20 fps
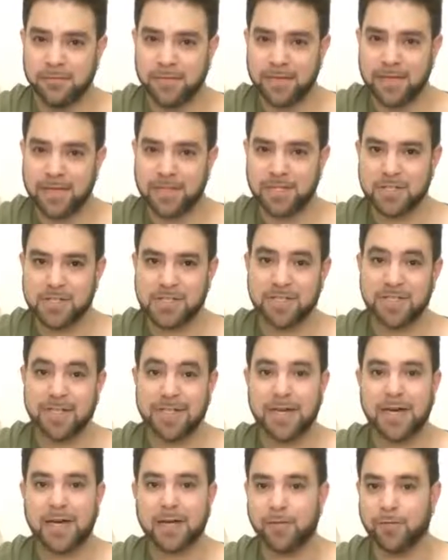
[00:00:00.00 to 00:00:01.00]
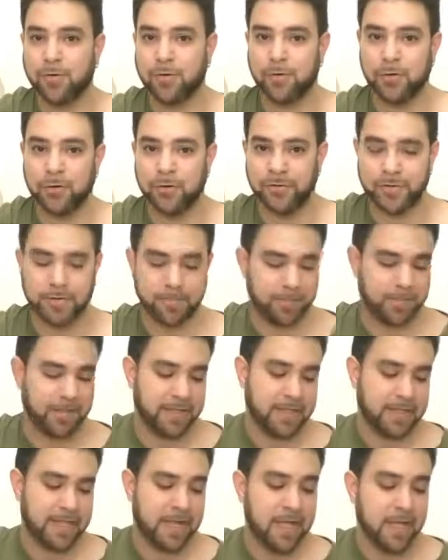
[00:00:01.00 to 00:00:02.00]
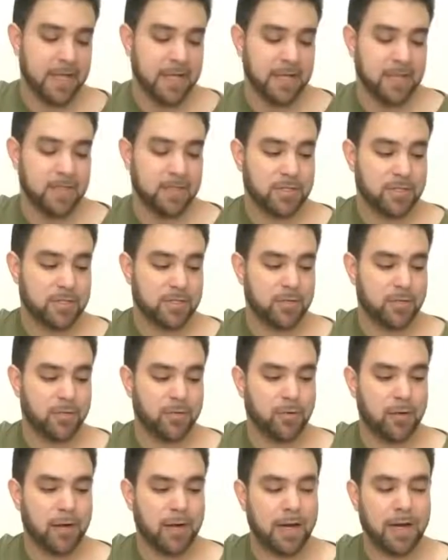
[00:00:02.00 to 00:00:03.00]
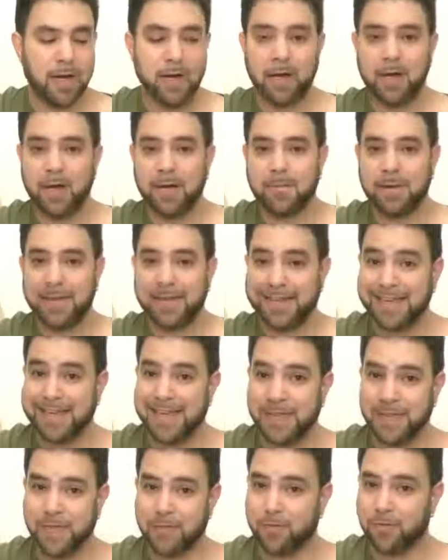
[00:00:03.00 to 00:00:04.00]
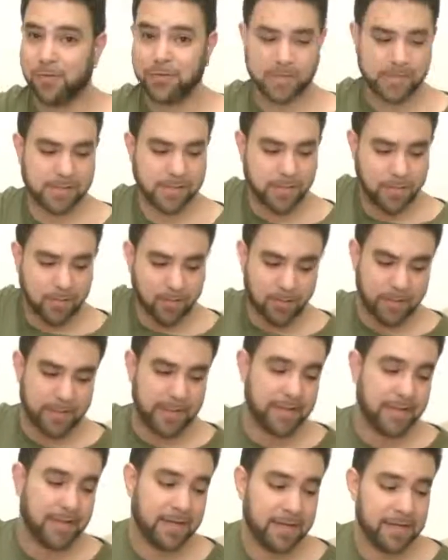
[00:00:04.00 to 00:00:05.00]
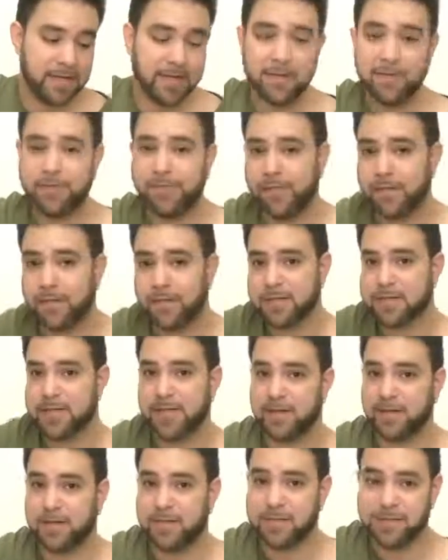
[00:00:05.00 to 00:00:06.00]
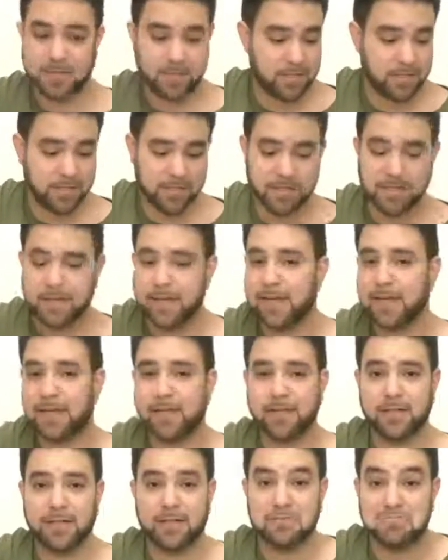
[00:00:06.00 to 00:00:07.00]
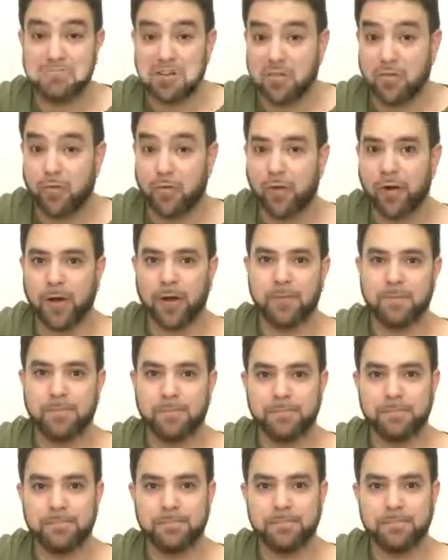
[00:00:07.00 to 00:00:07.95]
okay, just legato all over the place. So again, also in fingerstyle, let's just take a chord.